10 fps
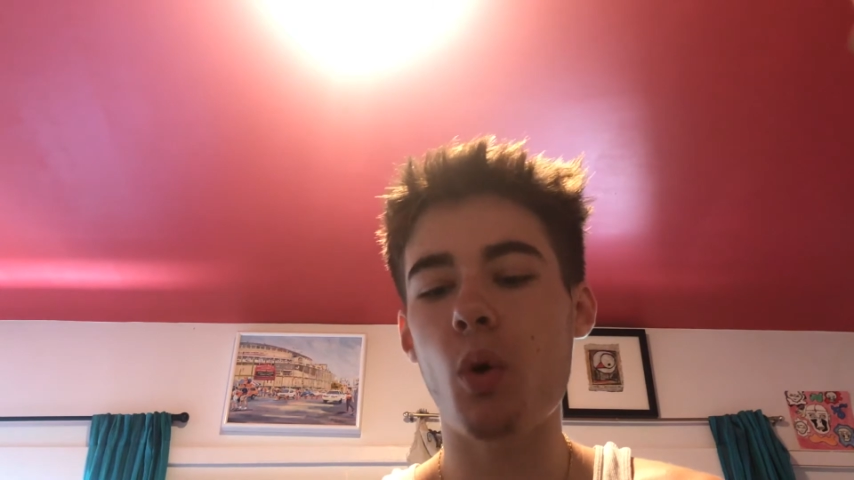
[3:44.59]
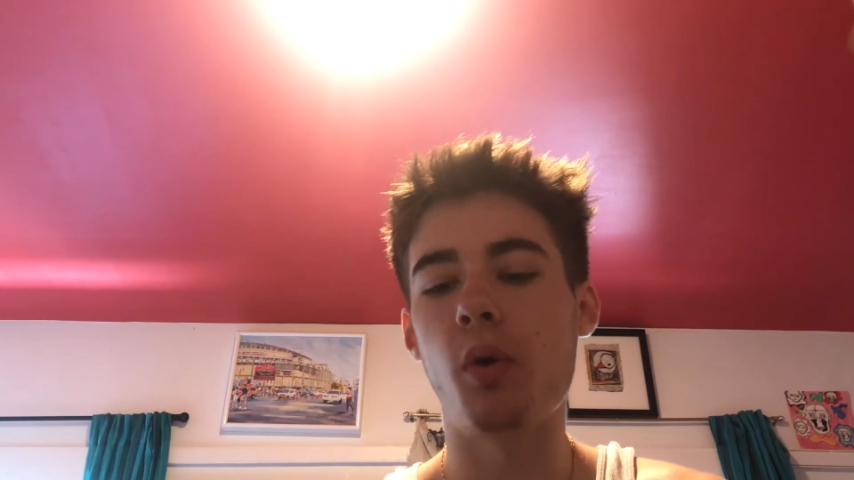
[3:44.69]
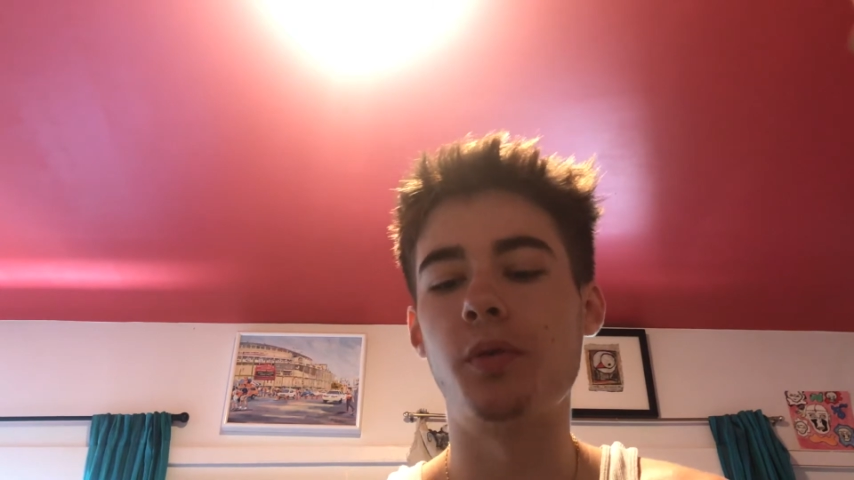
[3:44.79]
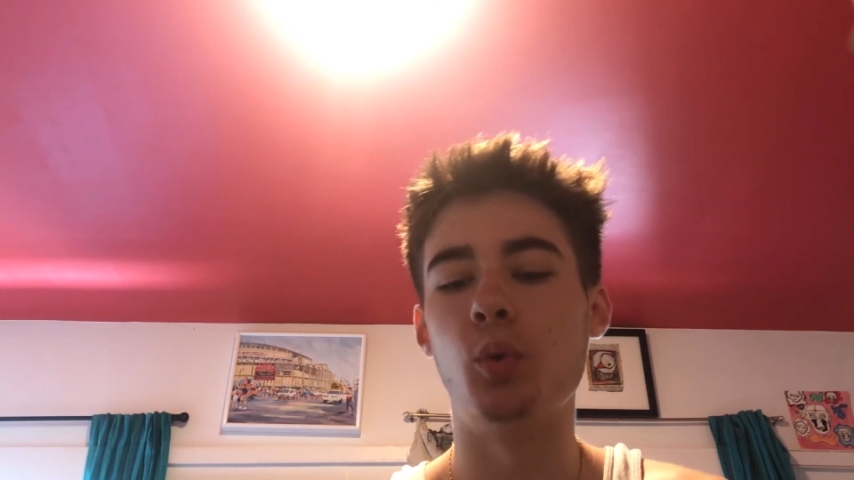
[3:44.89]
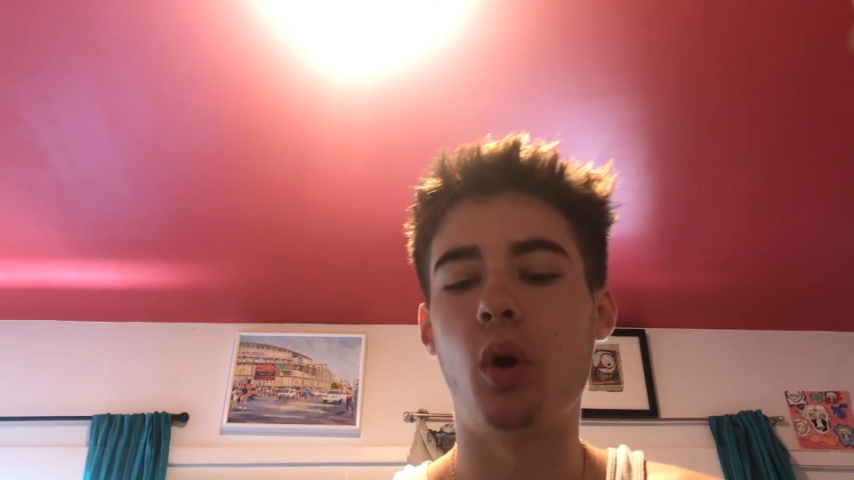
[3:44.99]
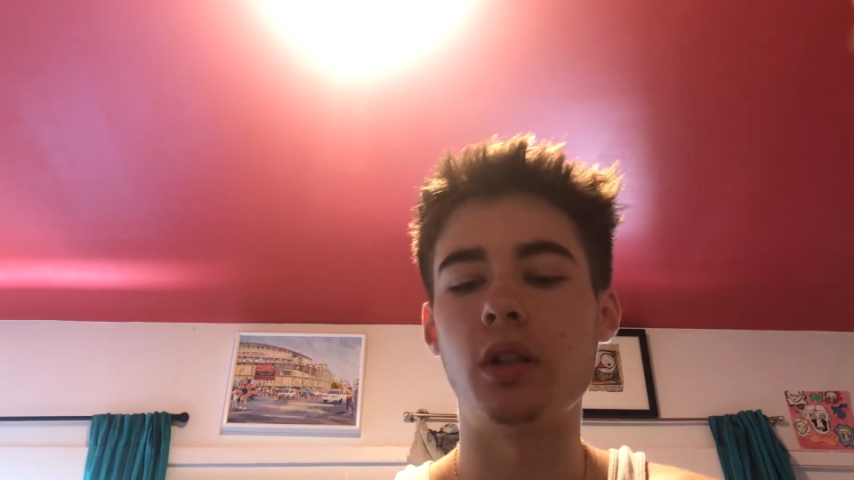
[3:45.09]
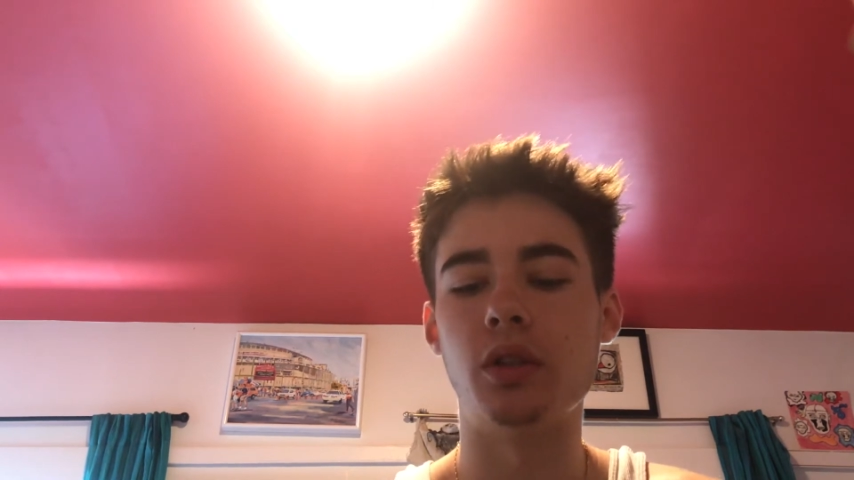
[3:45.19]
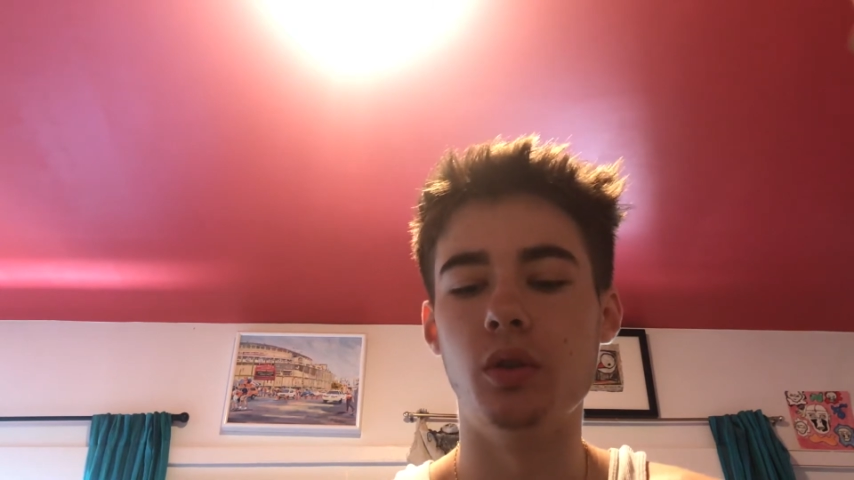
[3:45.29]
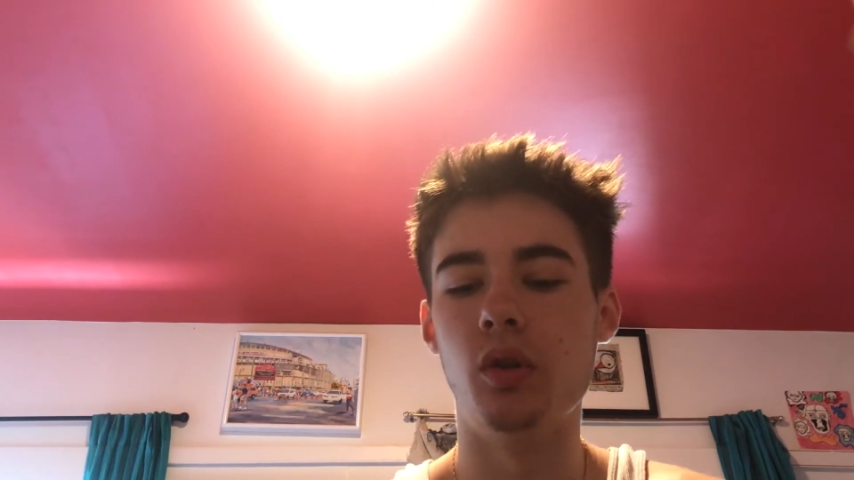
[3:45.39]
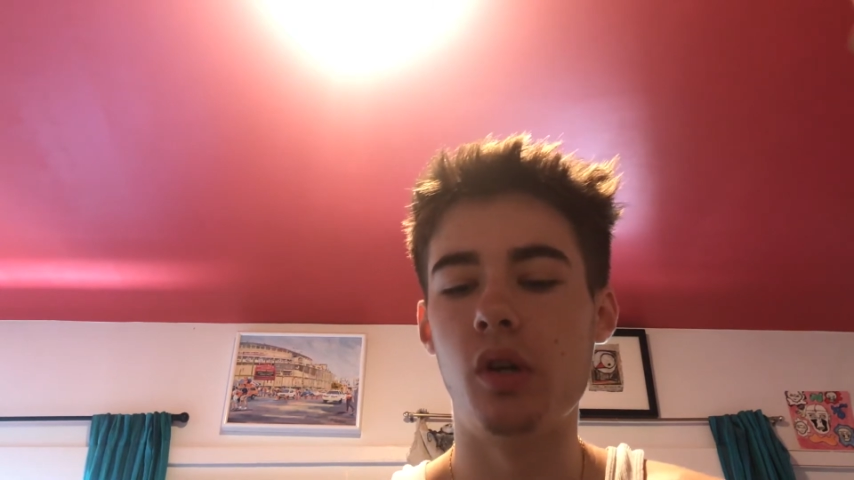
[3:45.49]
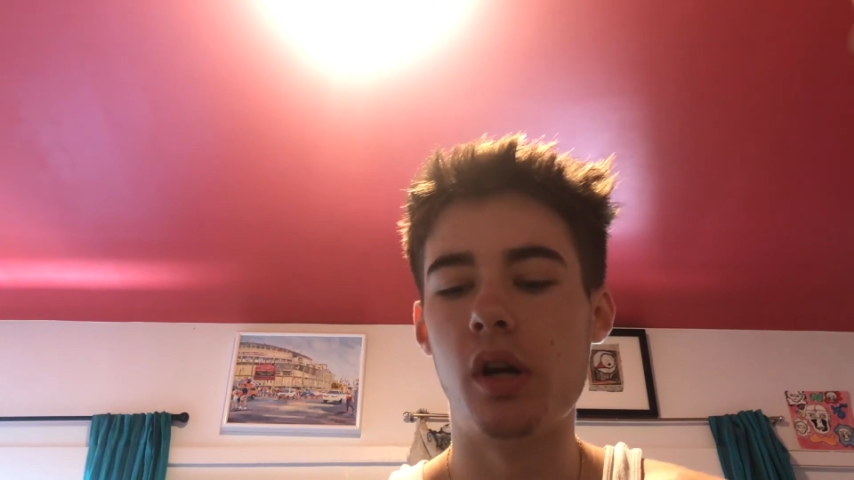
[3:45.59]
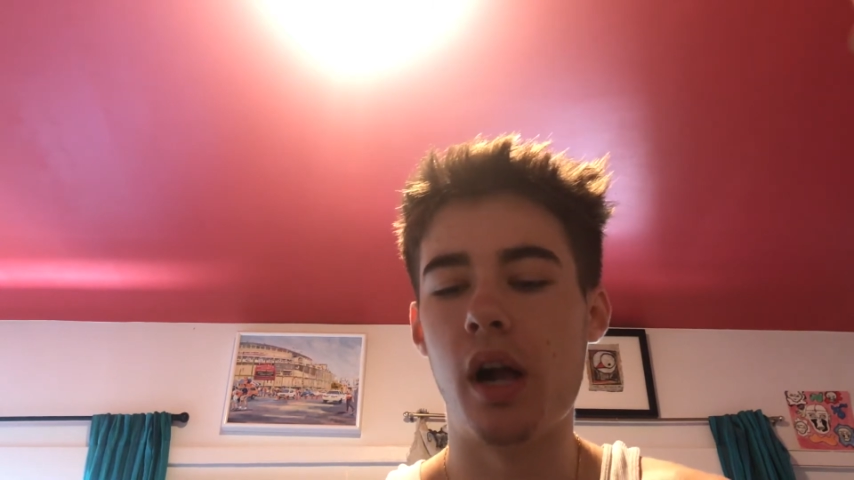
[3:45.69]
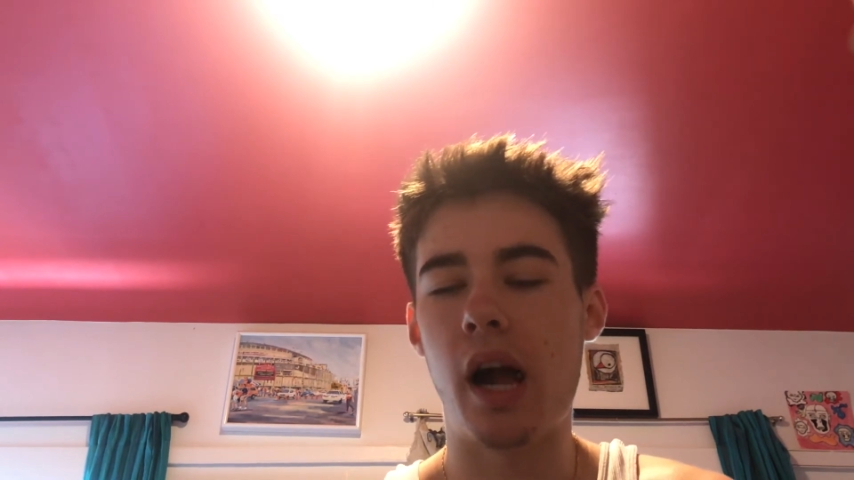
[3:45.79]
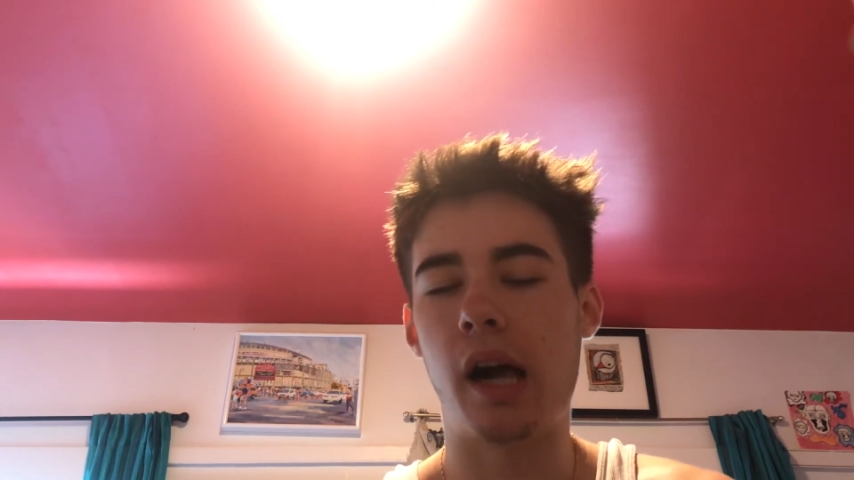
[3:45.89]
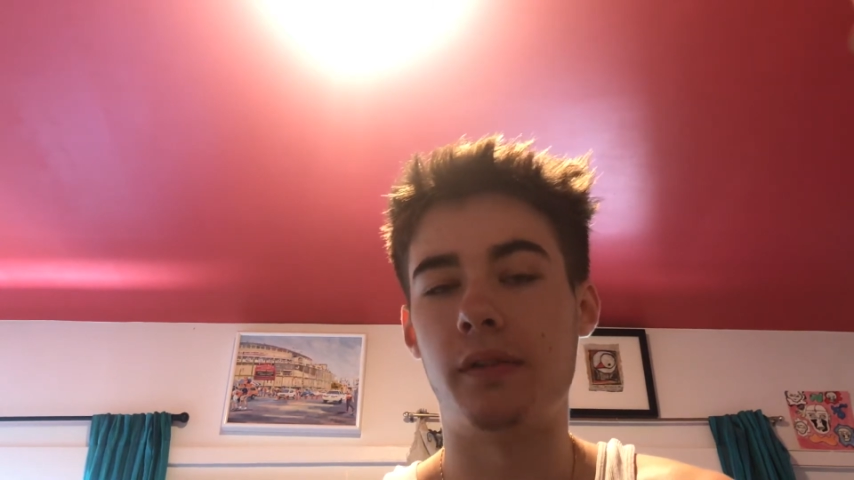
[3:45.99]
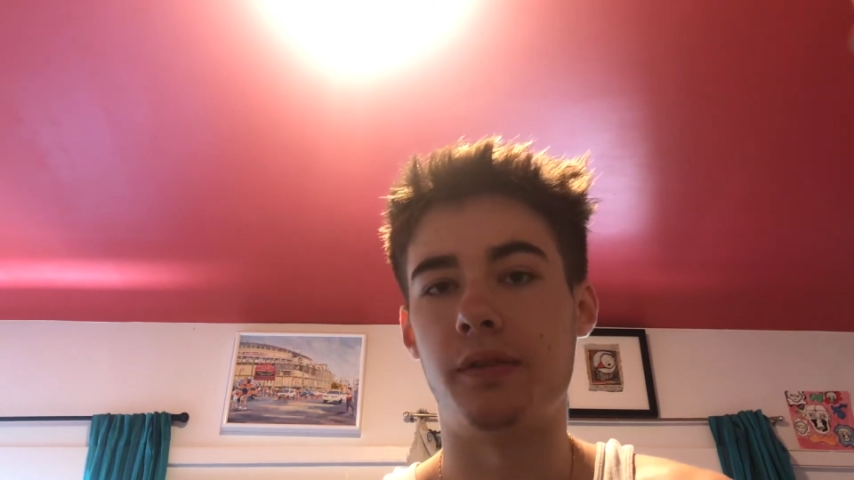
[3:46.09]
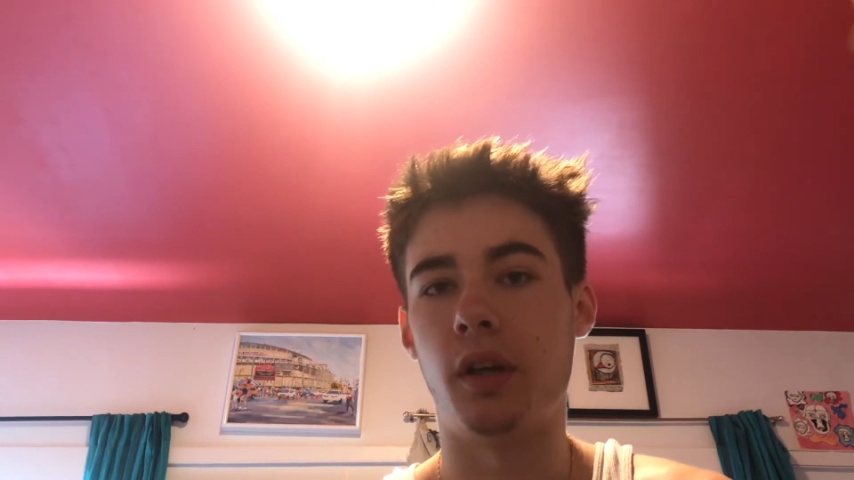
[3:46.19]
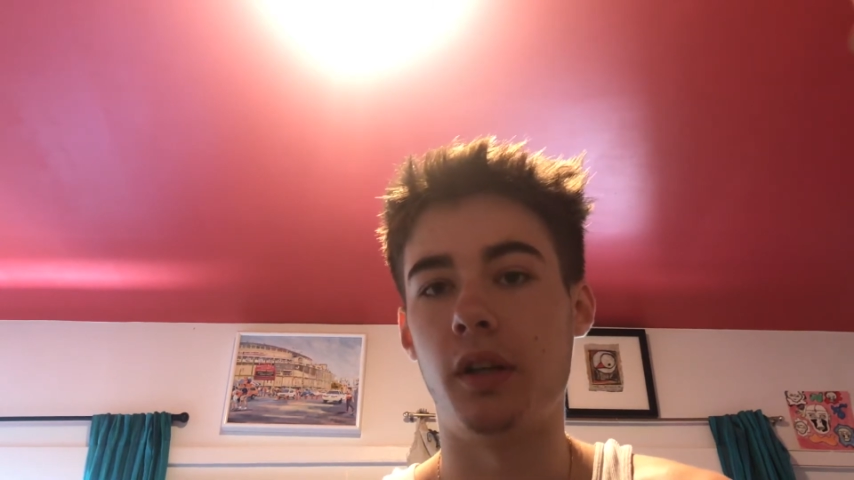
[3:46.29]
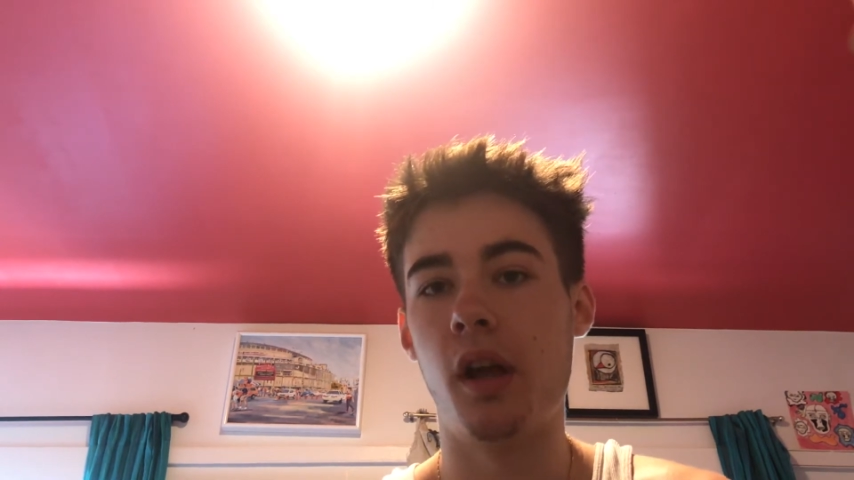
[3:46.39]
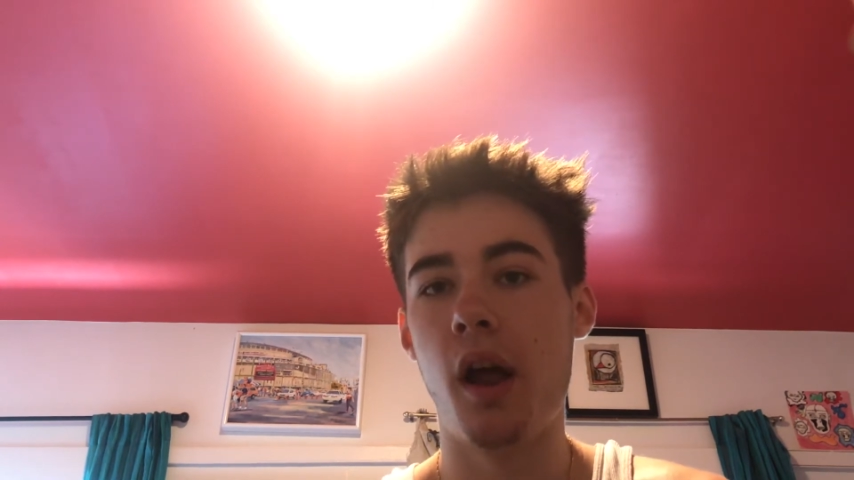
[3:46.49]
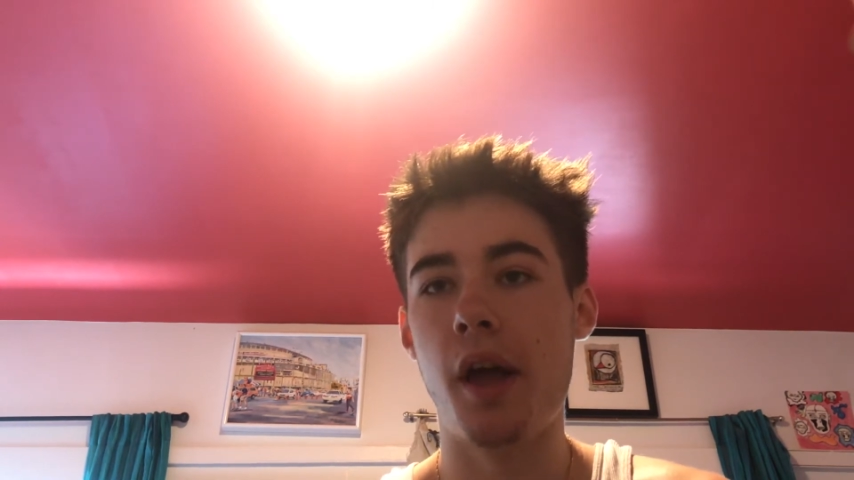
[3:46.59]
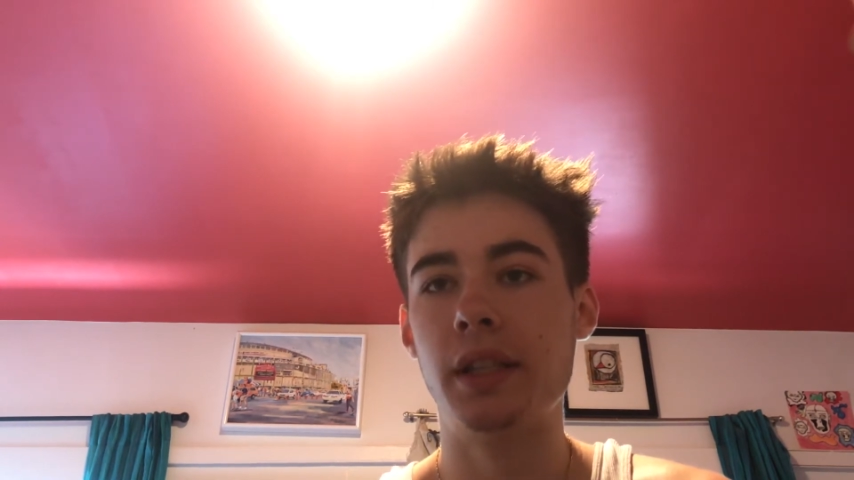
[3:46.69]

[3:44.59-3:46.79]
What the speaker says: Or if you want to, have fun.